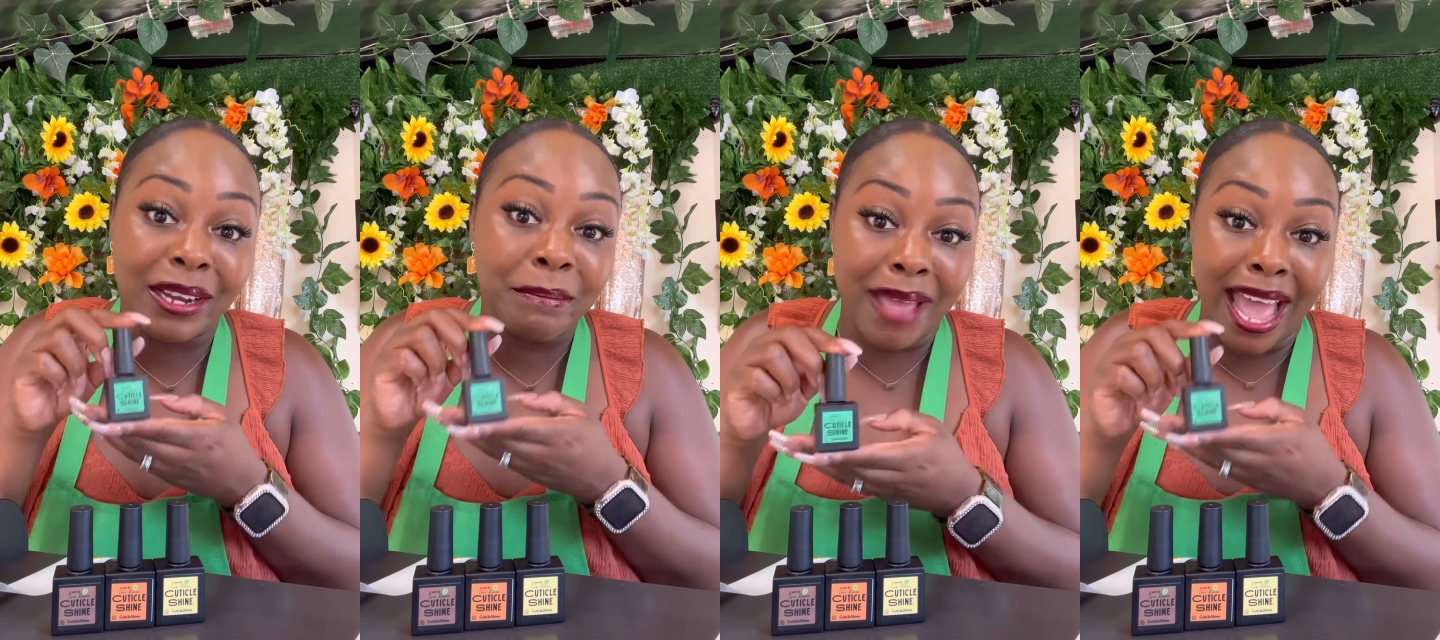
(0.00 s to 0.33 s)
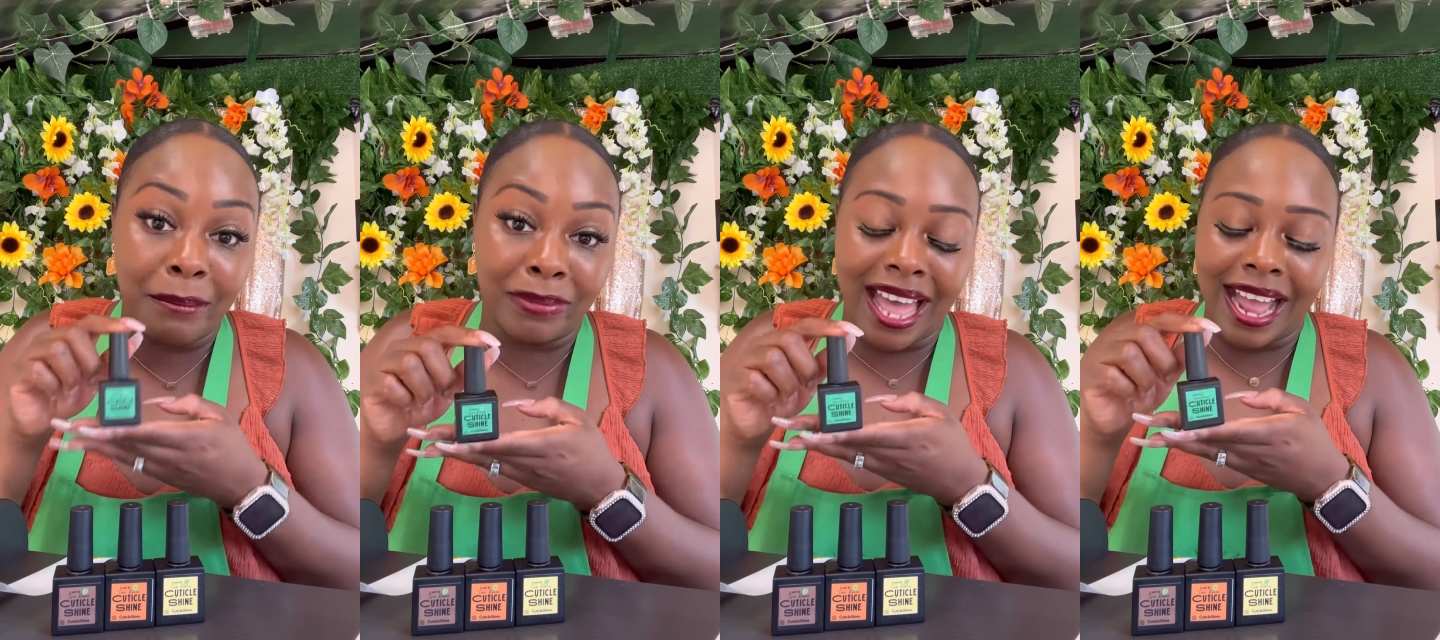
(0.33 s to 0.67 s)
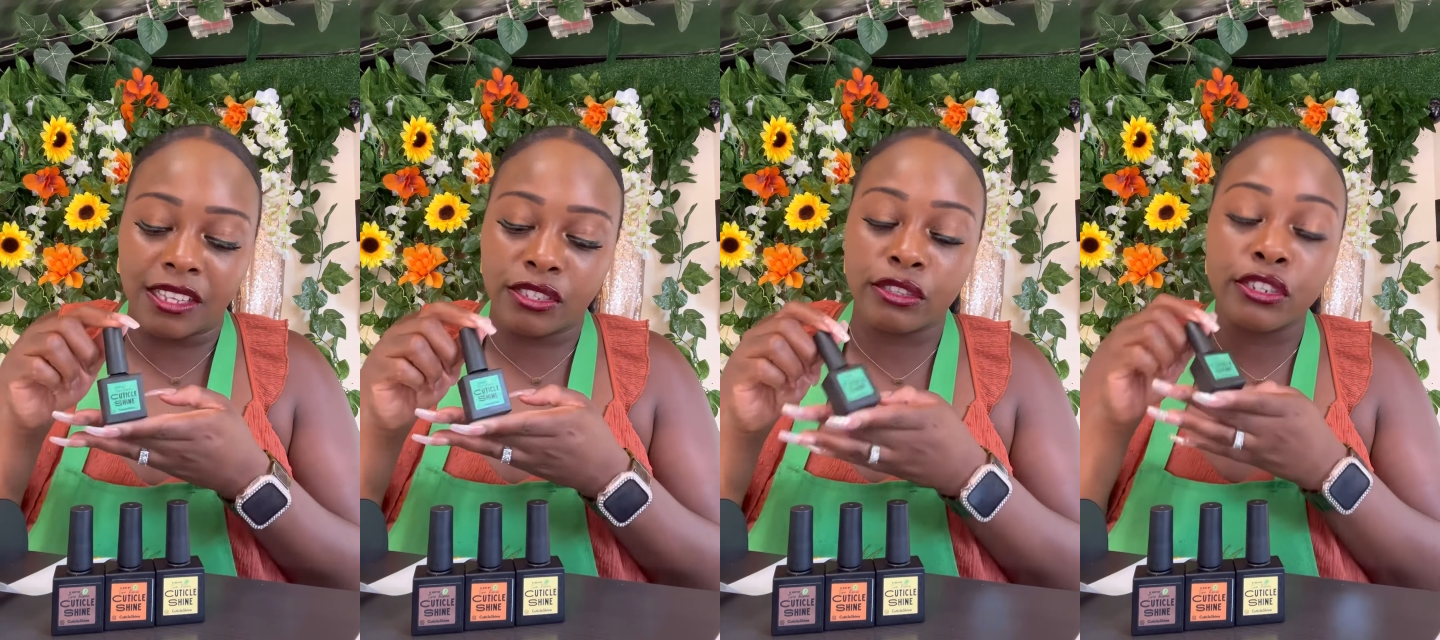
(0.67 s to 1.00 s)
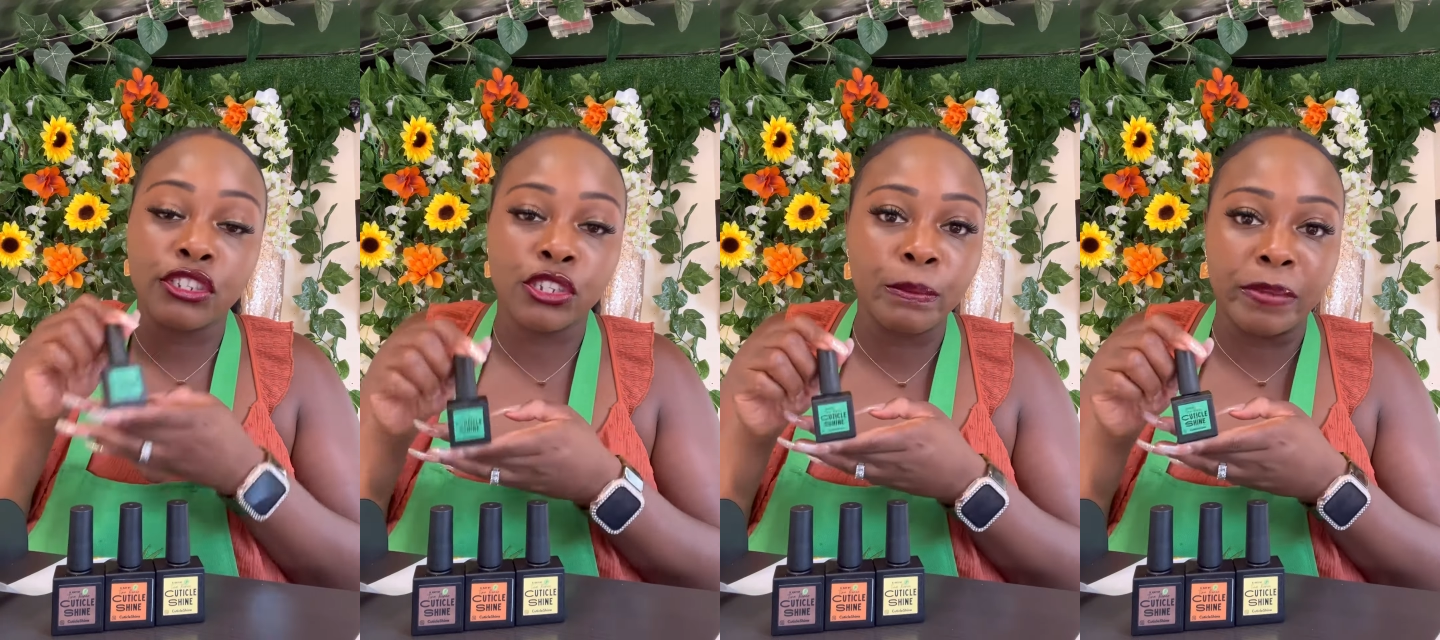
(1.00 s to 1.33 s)
They're matte black. So
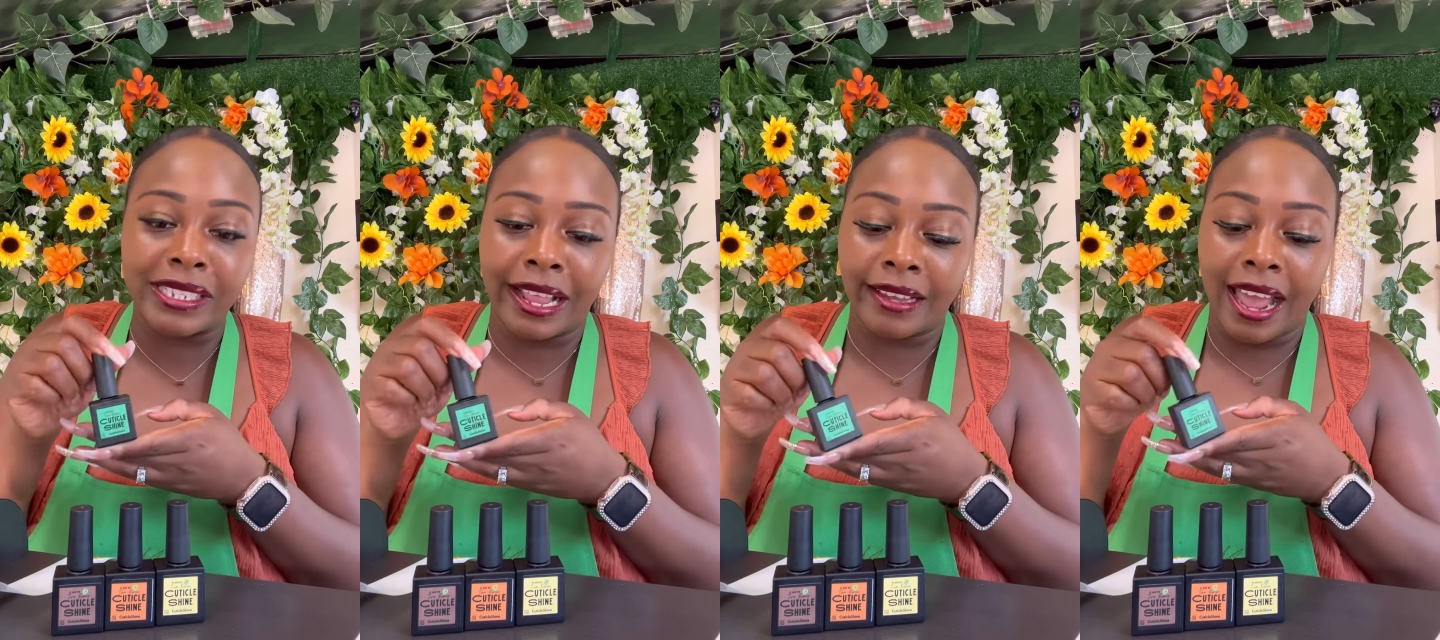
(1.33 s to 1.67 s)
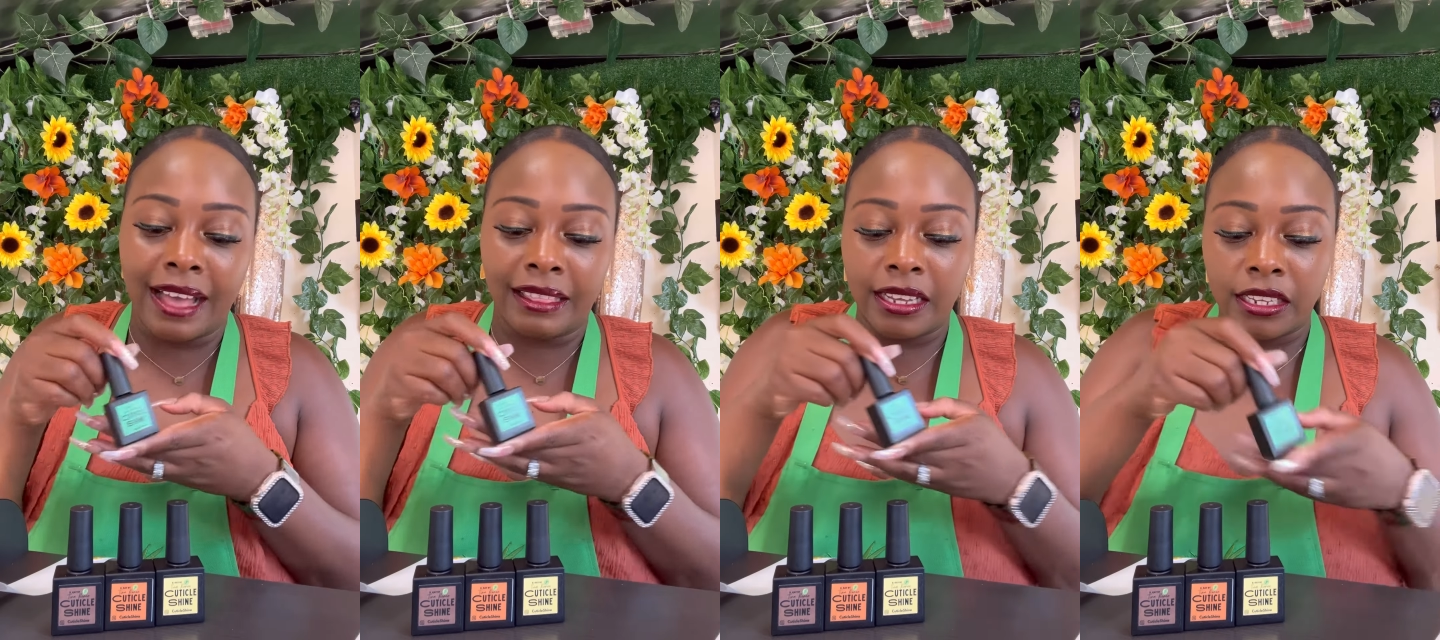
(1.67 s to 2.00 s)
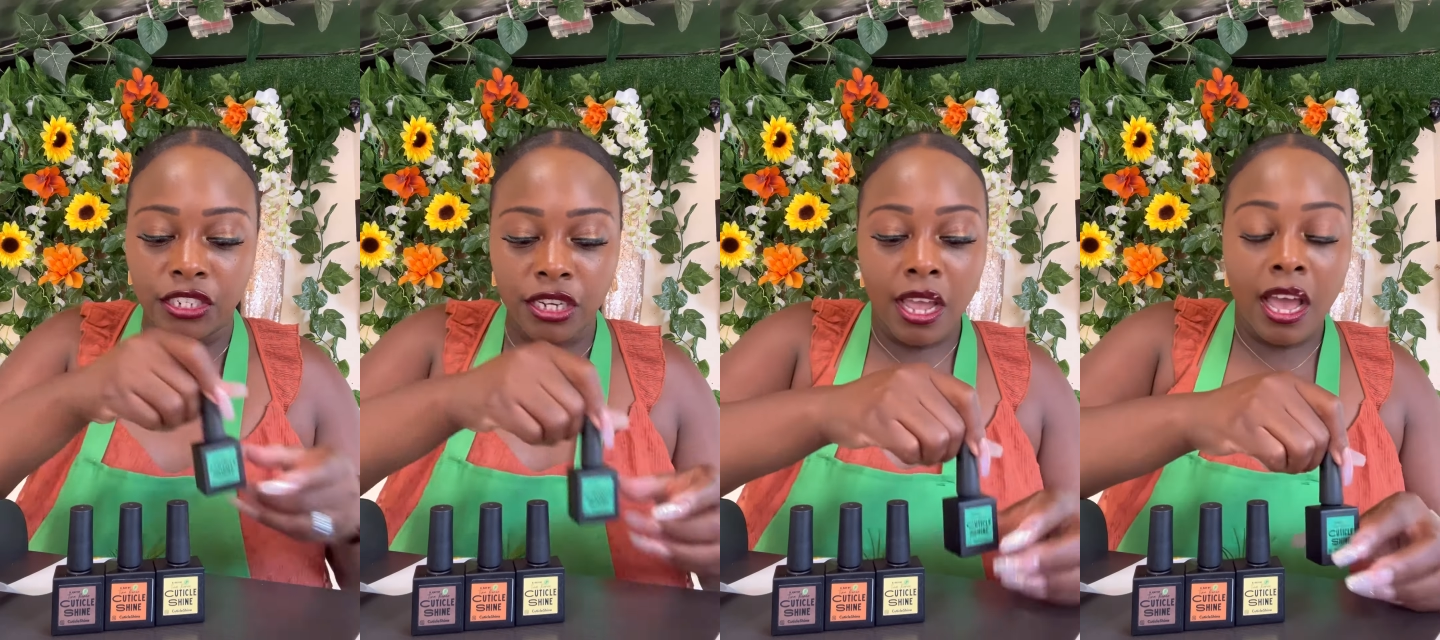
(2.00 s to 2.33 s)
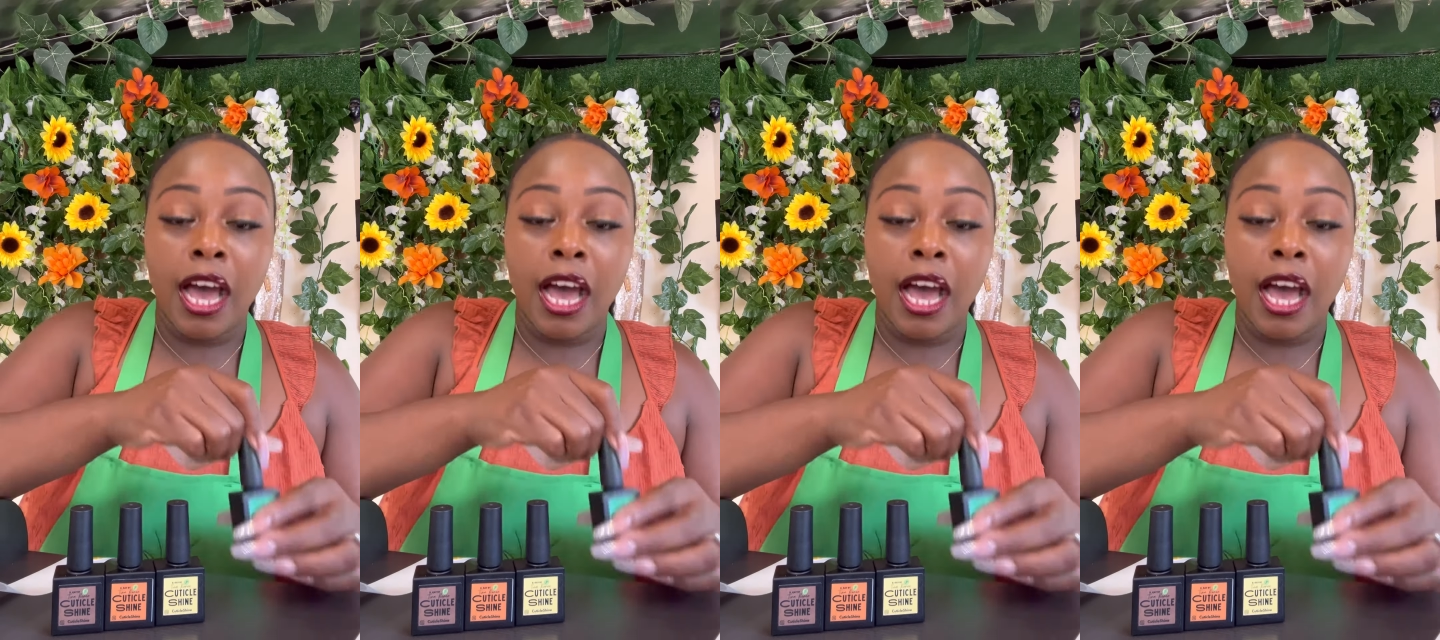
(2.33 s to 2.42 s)
they're super stylish